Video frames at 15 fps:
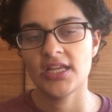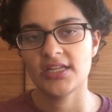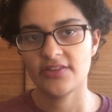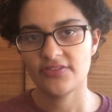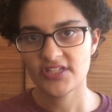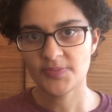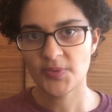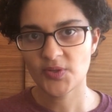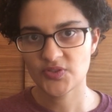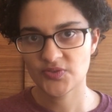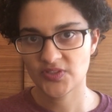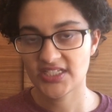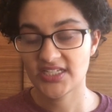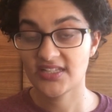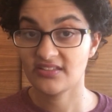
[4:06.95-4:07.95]
Now, this book was
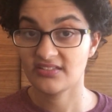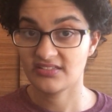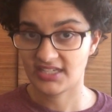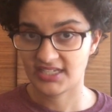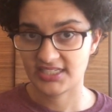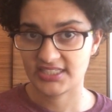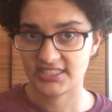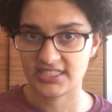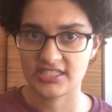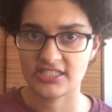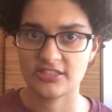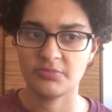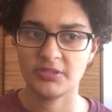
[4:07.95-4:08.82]
written in the 90s,